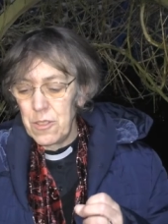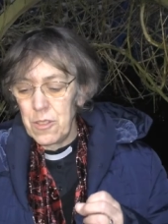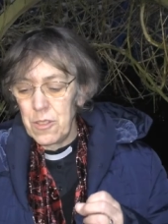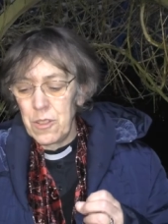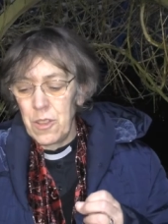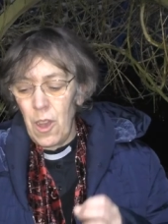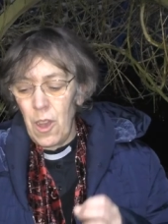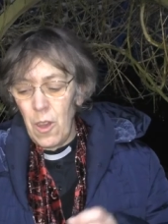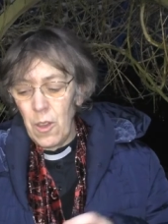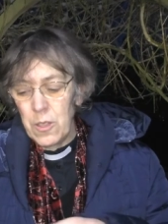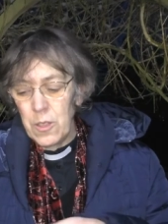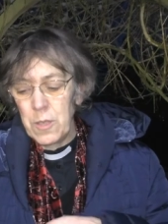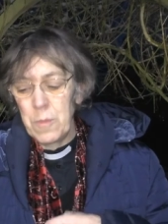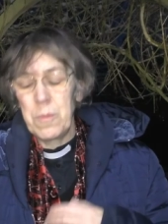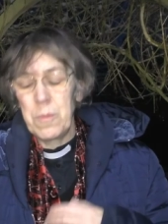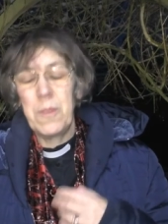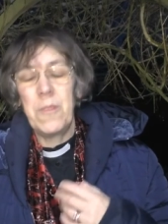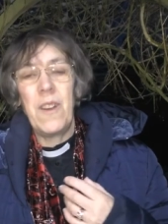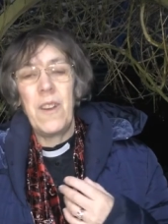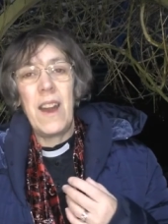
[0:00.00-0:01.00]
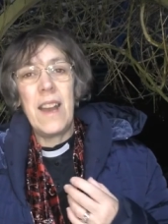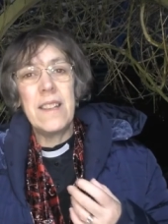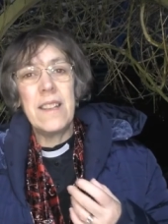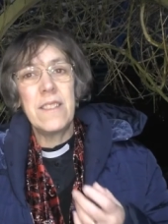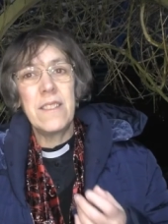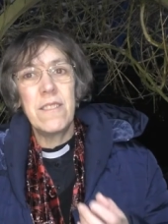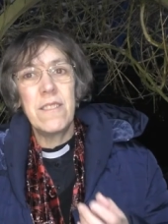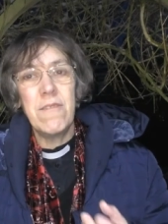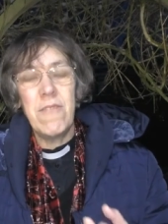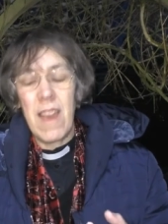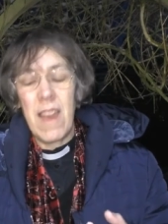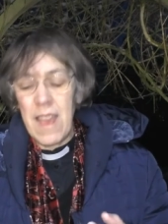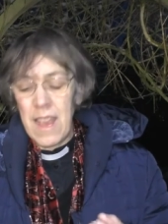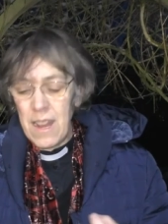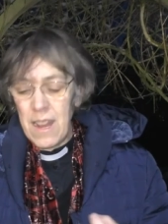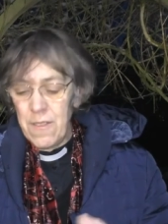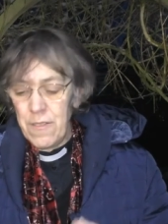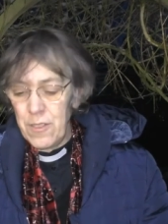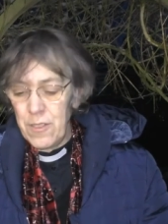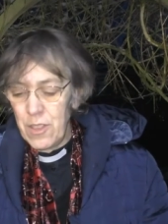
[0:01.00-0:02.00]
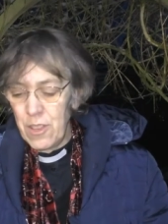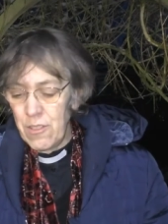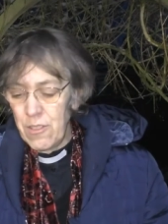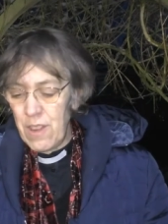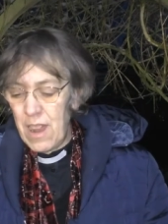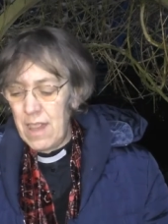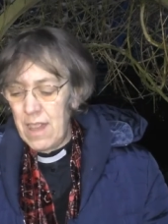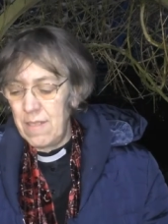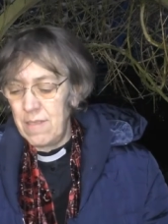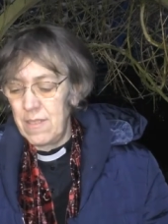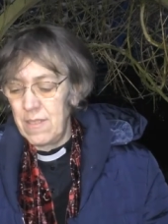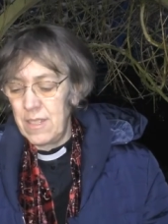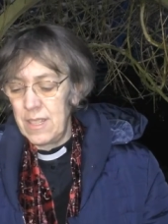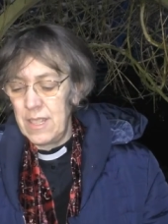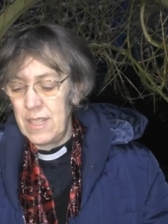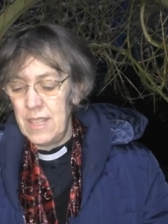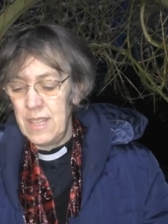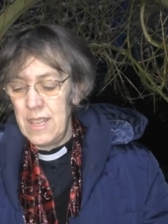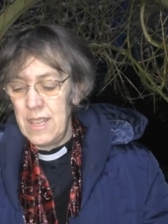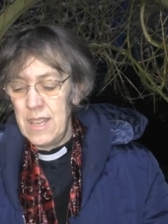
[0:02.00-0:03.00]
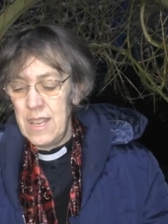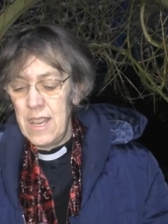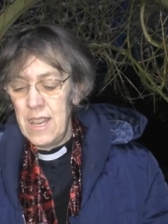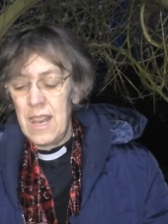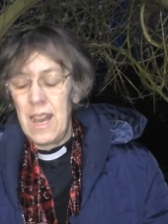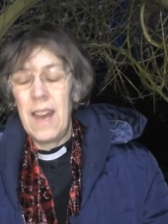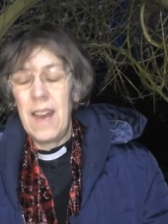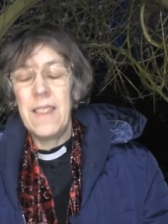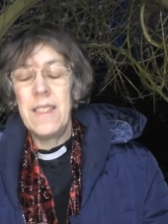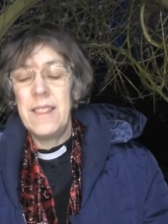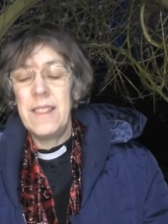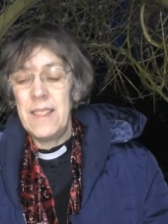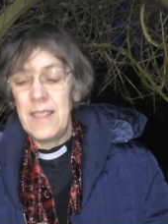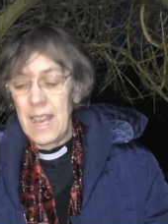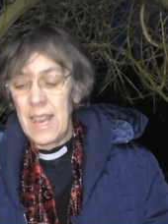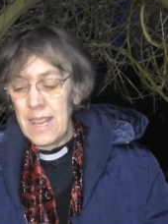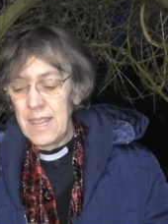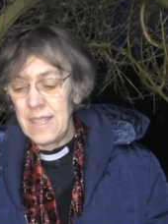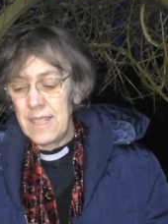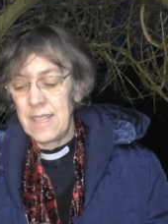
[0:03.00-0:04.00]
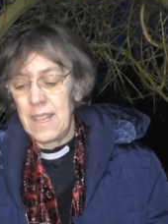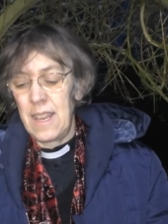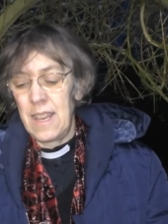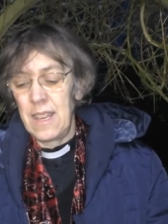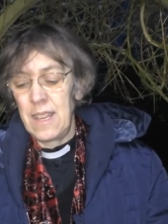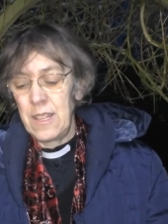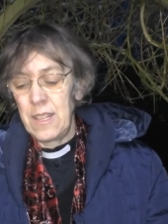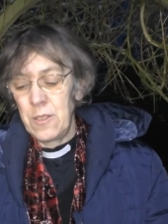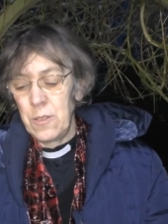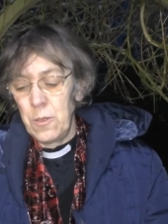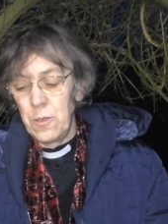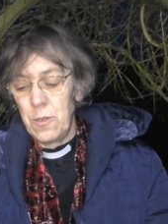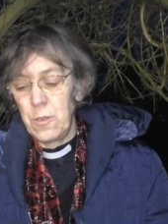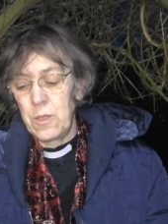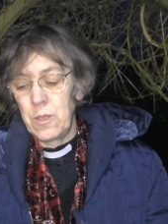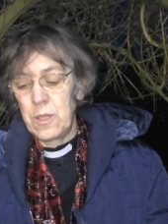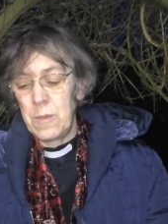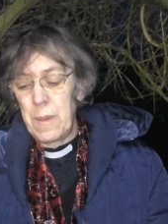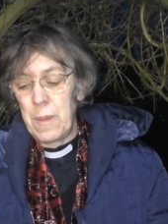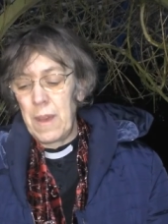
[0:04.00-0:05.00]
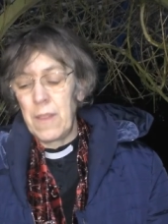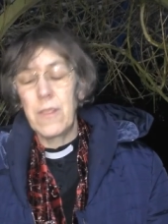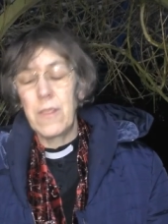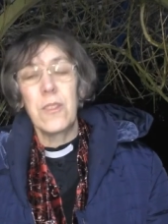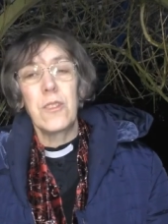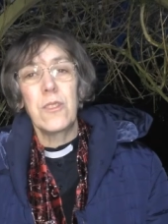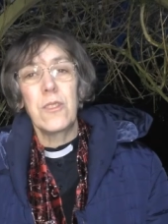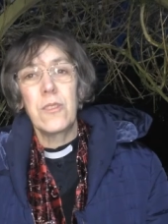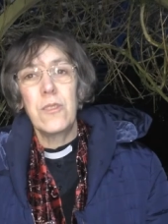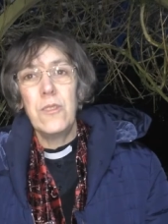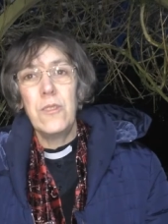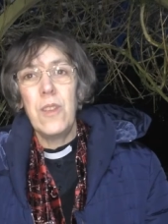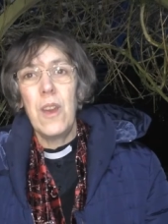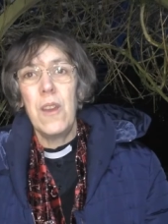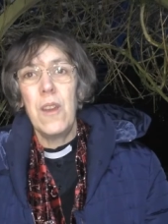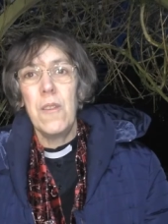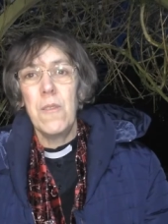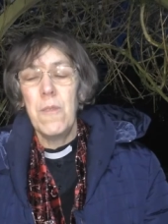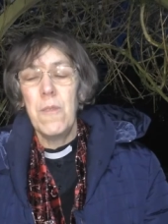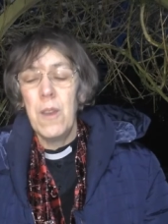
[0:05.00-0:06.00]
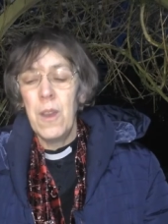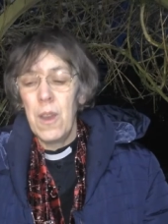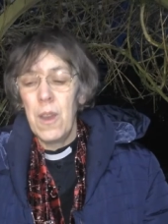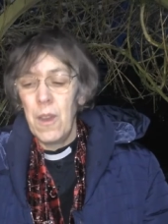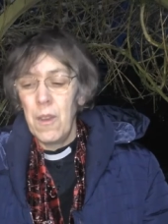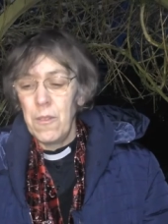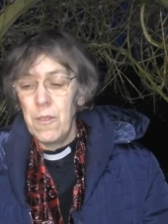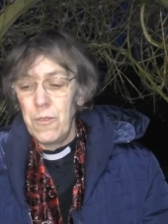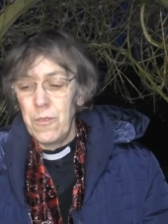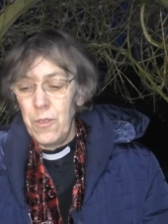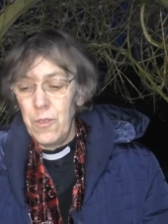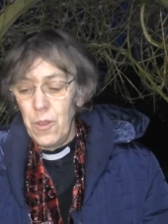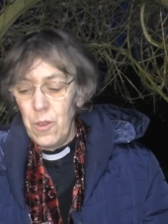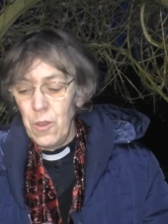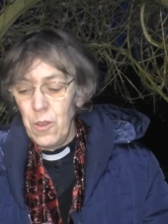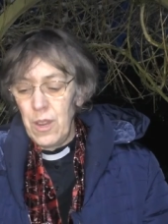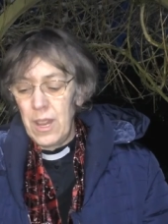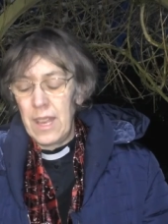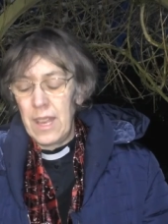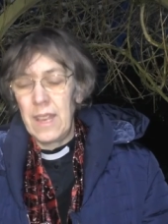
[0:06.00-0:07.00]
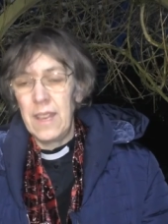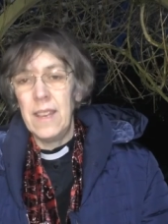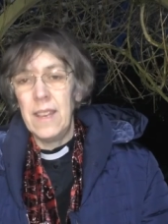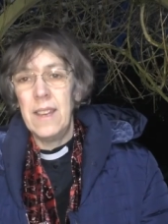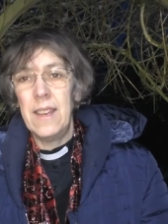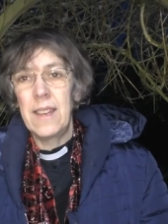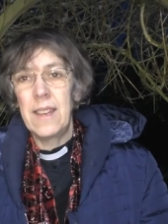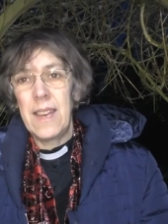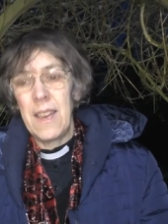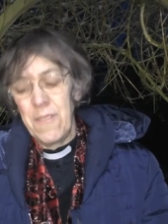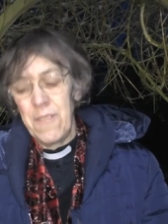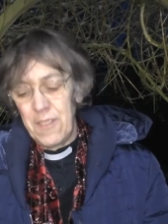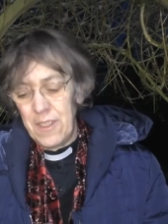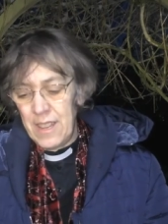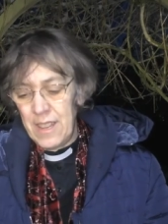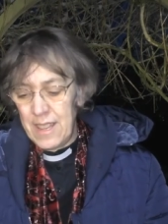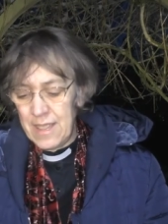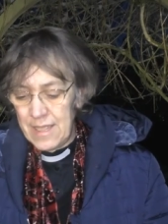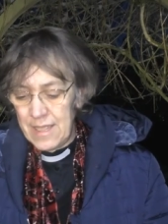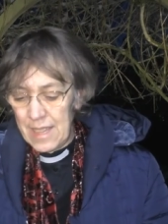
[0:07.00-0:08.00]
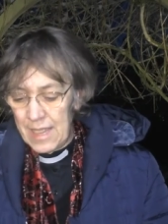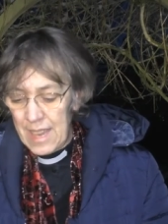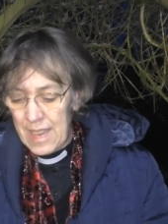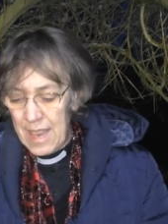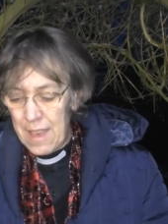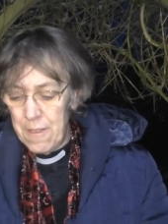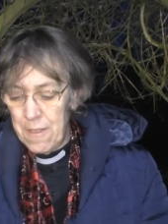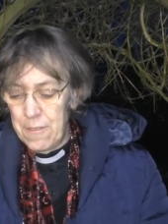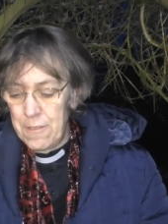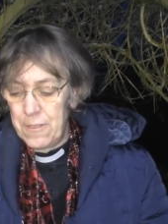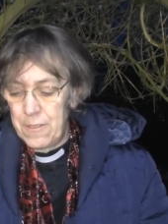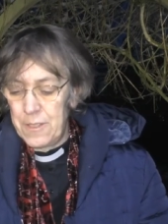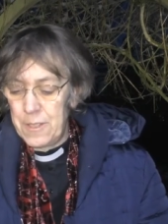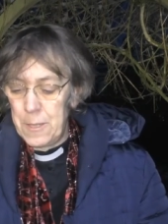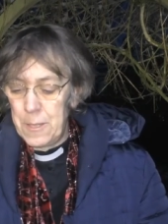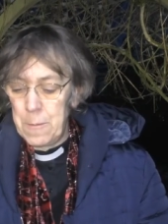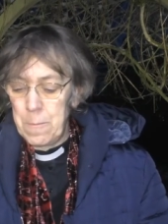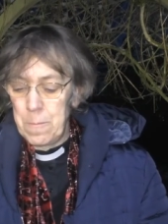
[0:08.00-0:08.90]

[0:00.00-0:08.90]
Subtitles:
God provides the rain for the ground, and later he talks about the snow falling, given as a gift.